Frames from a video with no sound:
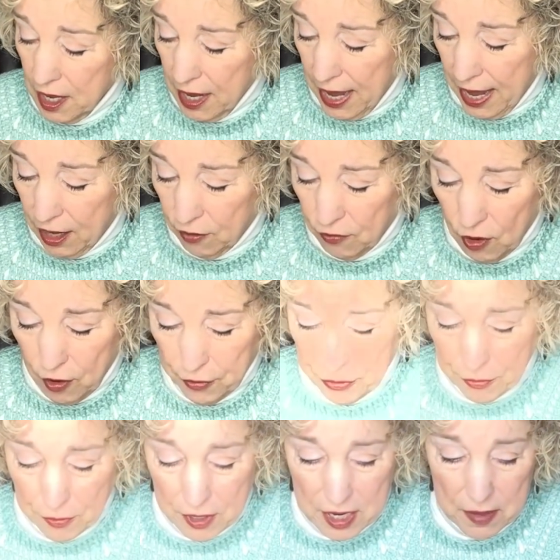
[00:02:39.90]
out of all
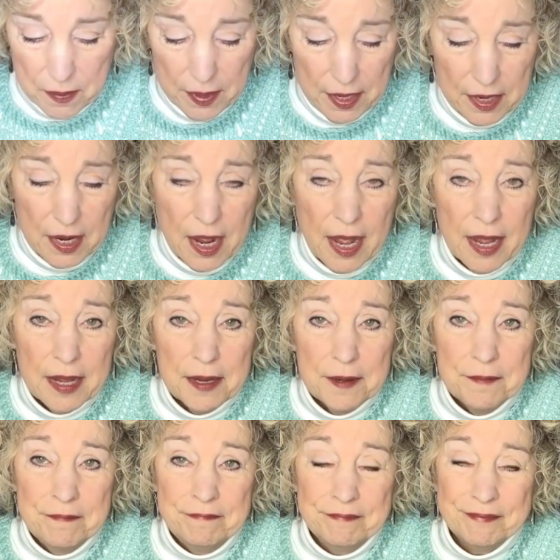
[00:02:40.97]
three but
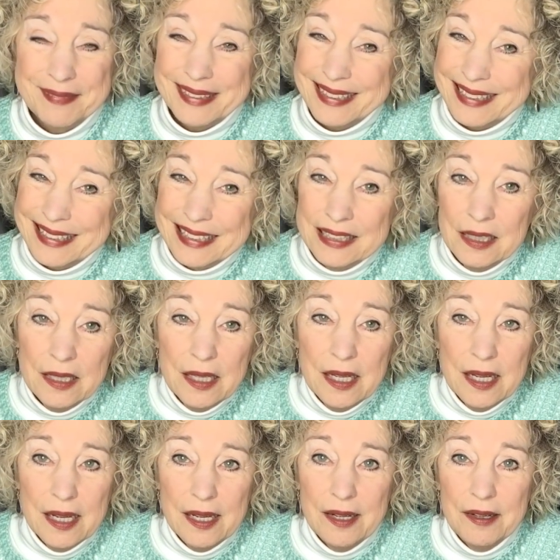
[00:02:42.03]
I
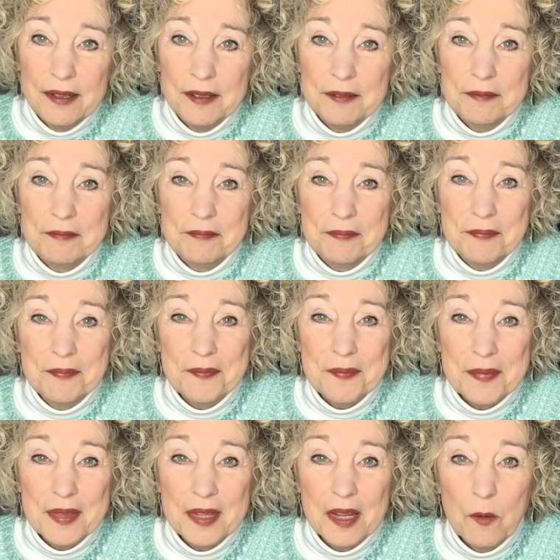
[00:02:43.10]
um,
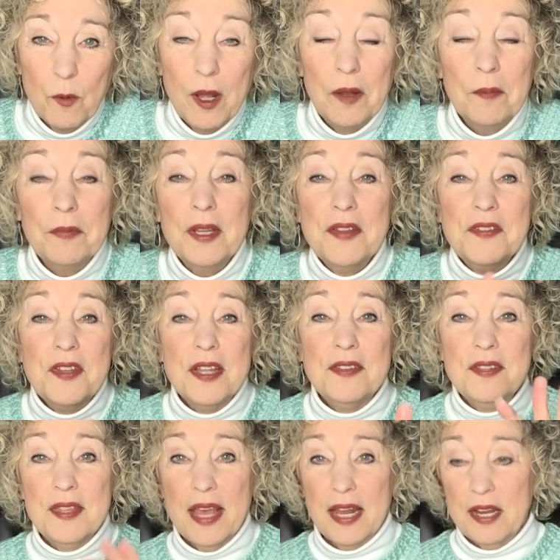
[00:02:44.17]
well let's get
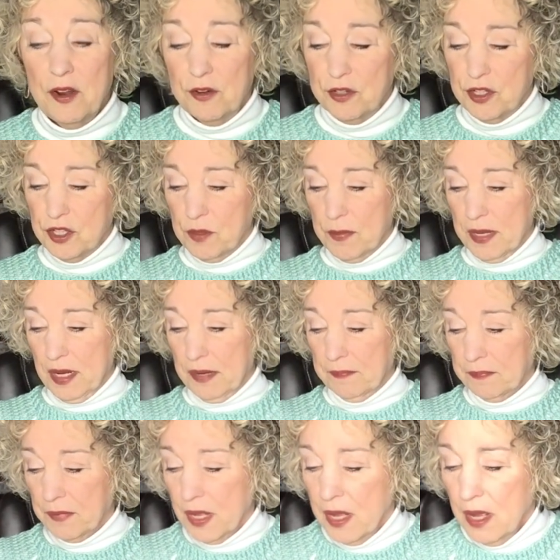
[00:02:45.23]
to that here in just a minute.
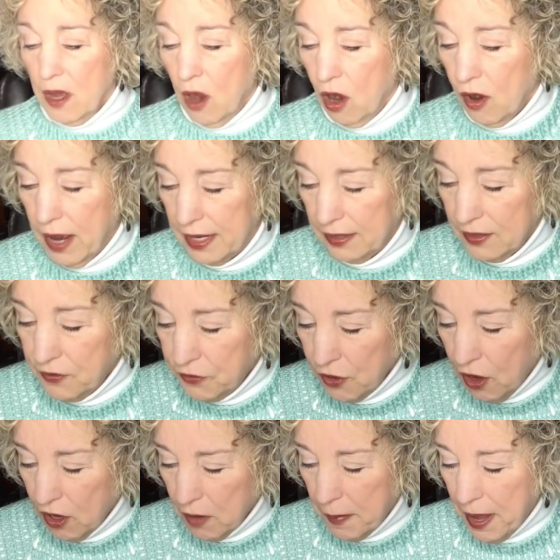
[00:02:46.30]
All right, let's
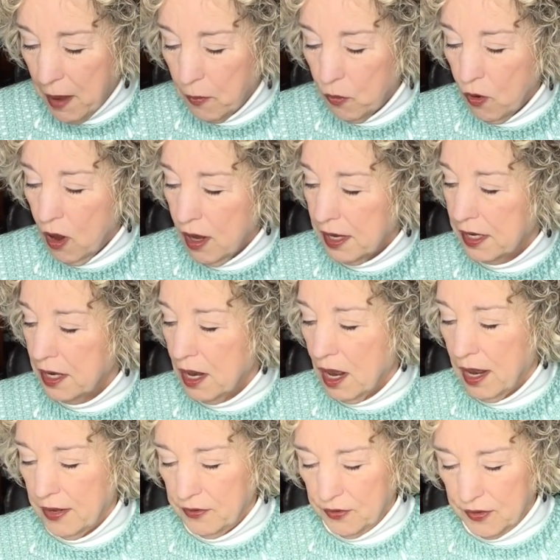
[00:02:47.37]
talk about Moroccan
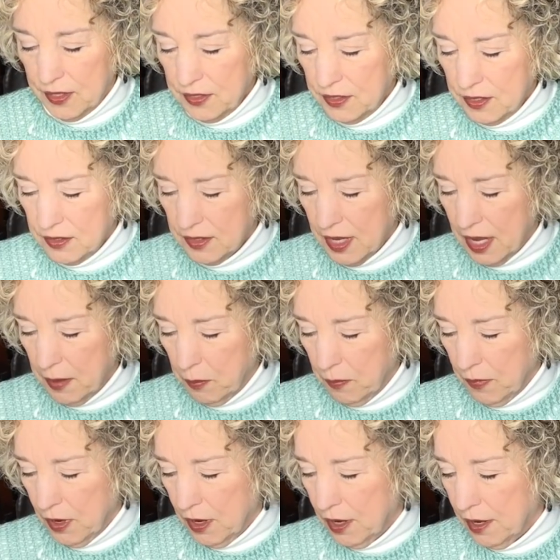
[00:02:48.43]
Nights. This is a
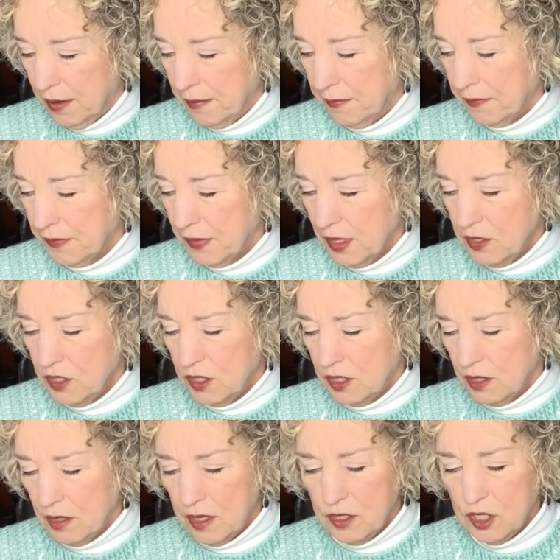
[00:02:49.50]
um, it's
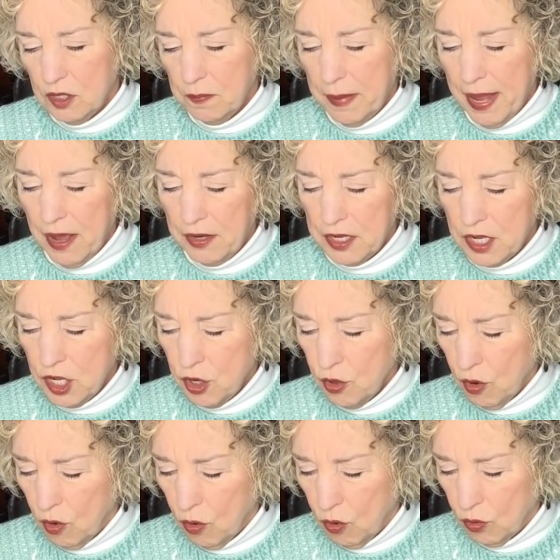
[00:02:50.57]
it's about a
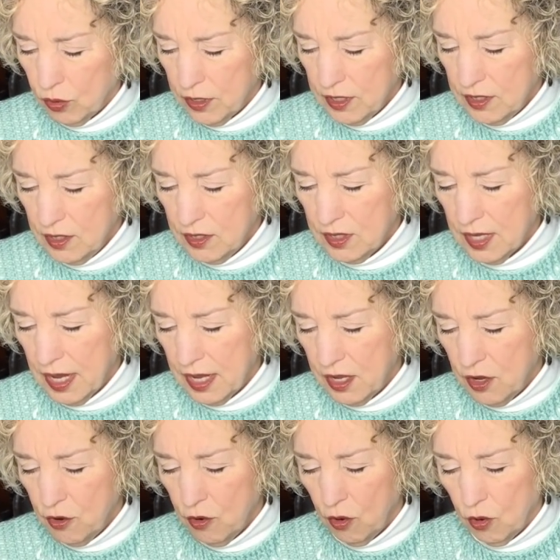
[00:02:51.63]
year old. This is a
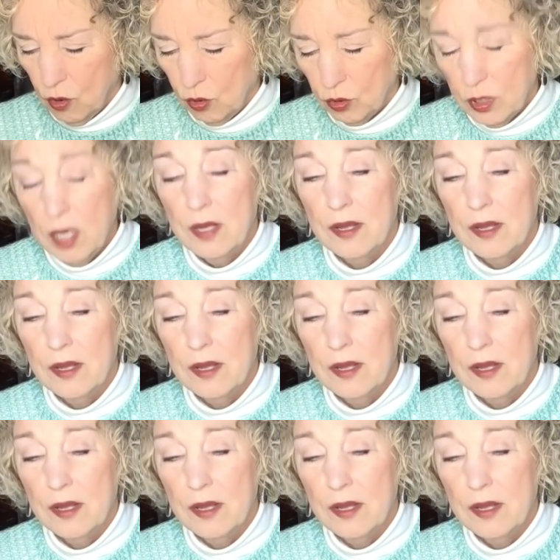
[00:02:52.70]
year old